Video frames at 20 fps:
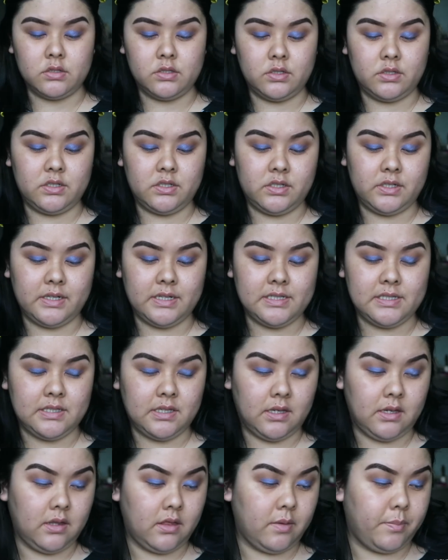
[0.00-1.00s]
So did you guys
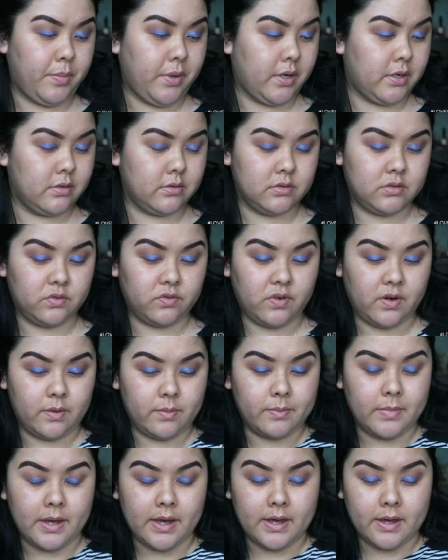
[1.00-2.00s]
see the post
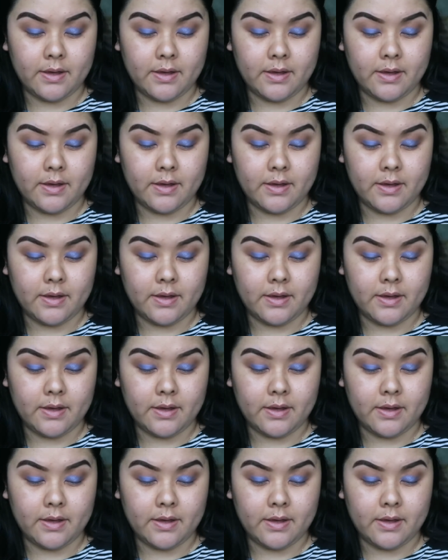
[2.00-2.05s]
from